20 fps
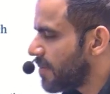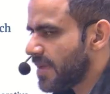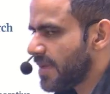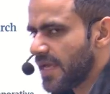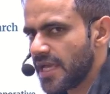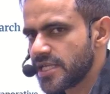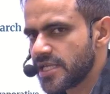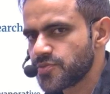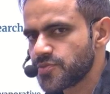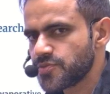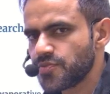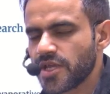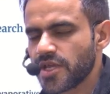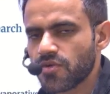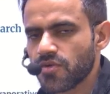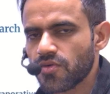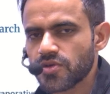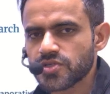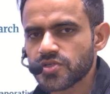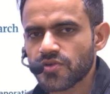is
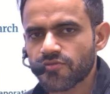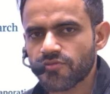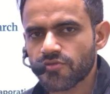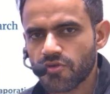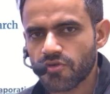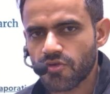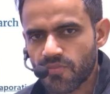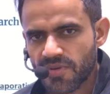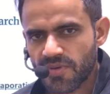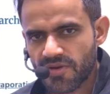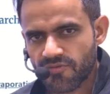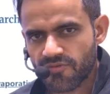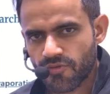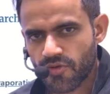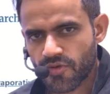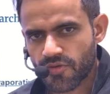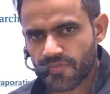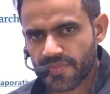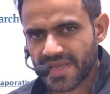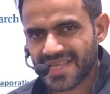because of global
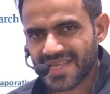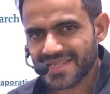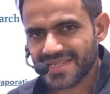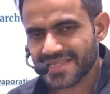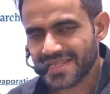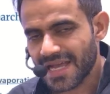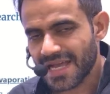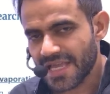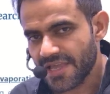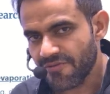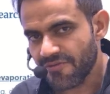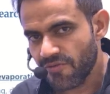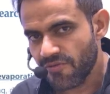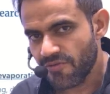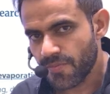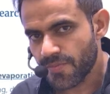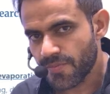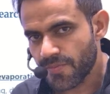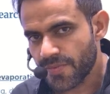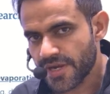warming, the
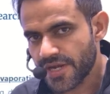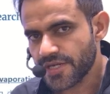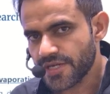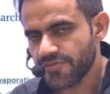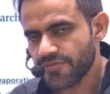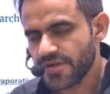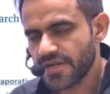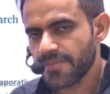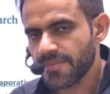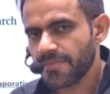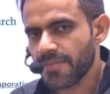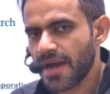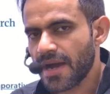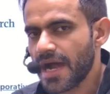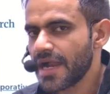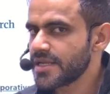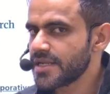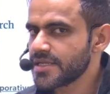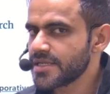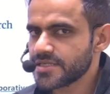evaporative
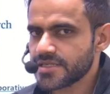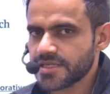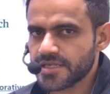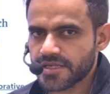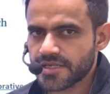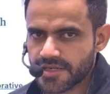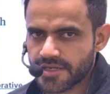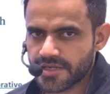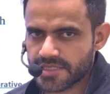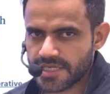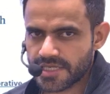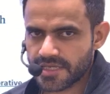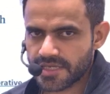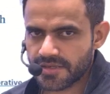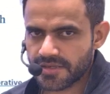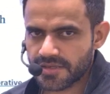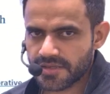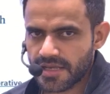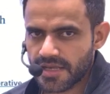demand is increasing.